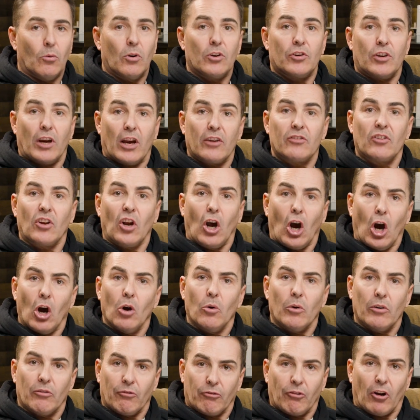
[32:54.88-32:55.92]
which has an
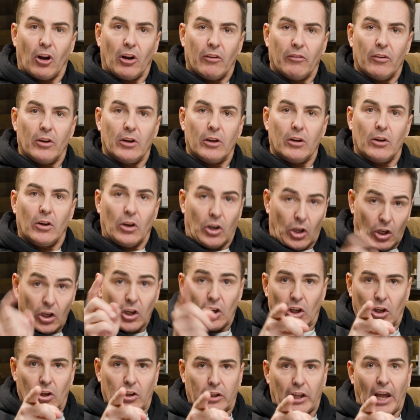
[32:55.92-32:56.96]
O in front of it. You
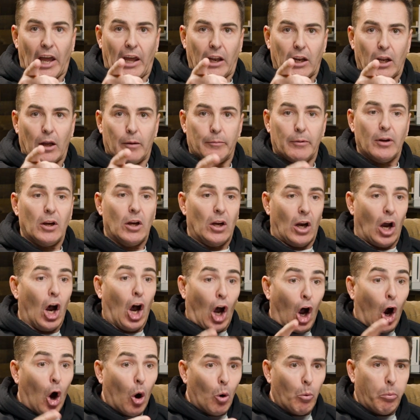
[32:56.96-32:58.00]
can look that up.
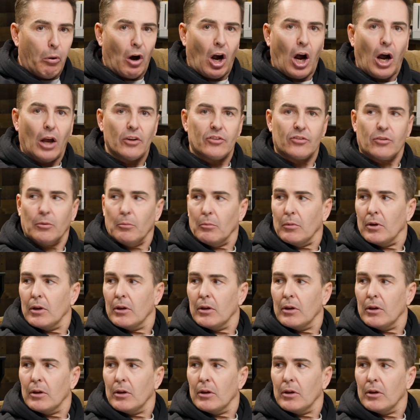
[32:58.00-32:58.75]
Oh, possum.